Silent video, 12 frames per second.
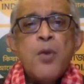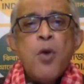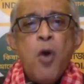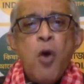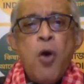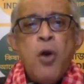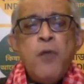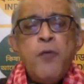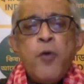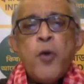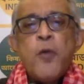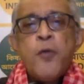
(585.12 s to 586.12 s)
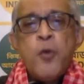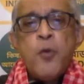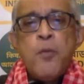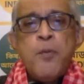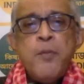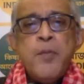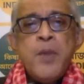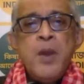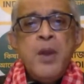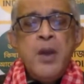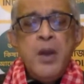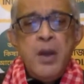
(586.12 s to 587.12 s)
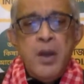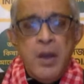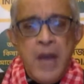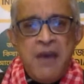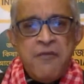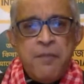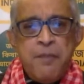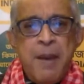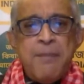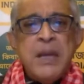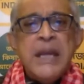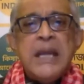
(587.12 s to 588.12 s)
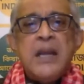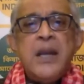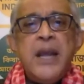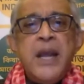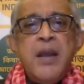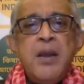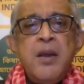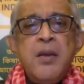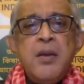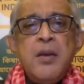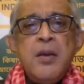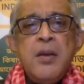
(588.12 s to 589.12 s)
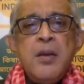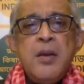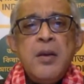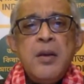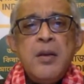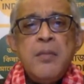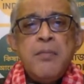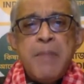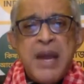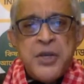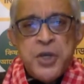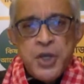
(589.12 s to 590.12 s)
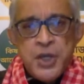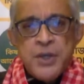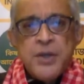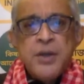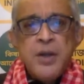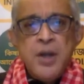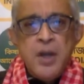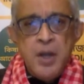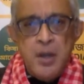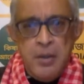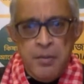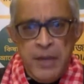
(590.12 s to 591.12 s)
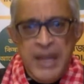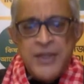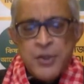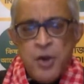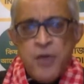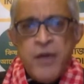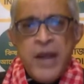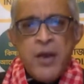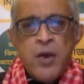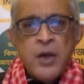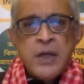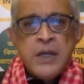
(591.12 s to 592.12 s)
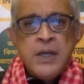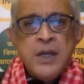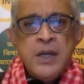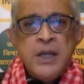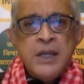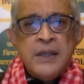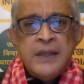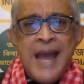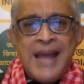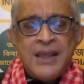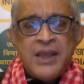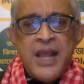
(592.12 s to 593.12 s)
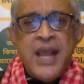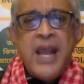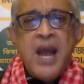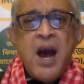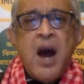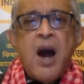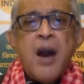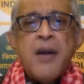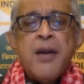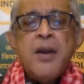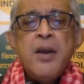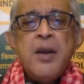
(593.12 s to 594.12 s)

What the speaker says: all 4 of whom have publicly mentioned, placed on record, that they are